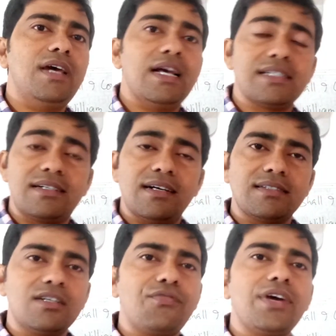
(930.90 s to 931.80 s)
as a
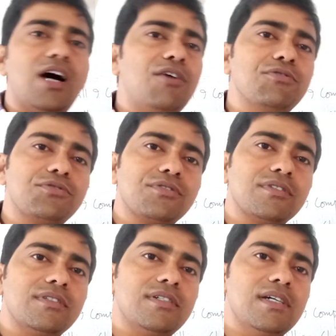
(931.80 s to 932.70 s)
guardian of a house,
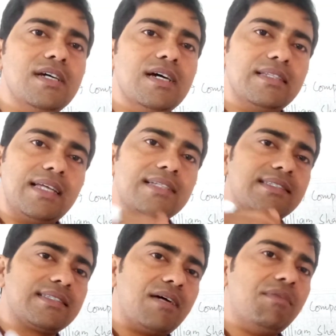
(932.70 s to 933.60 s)
then
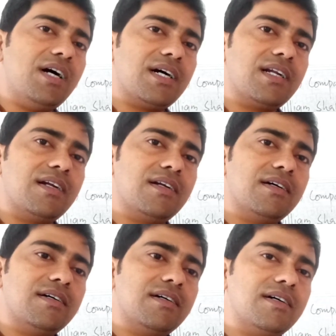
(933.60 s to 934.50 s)
summer
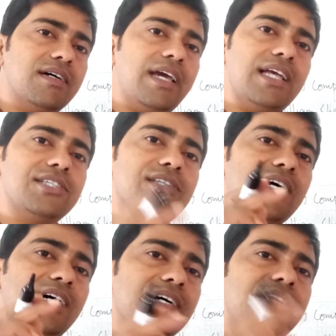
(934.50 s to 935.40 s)
is
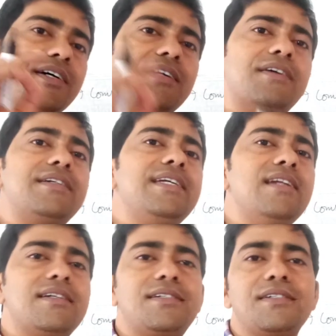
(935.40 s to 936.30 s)
the
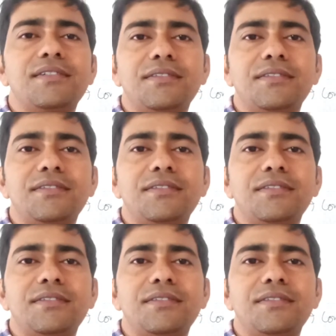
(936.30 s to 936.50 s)
tenant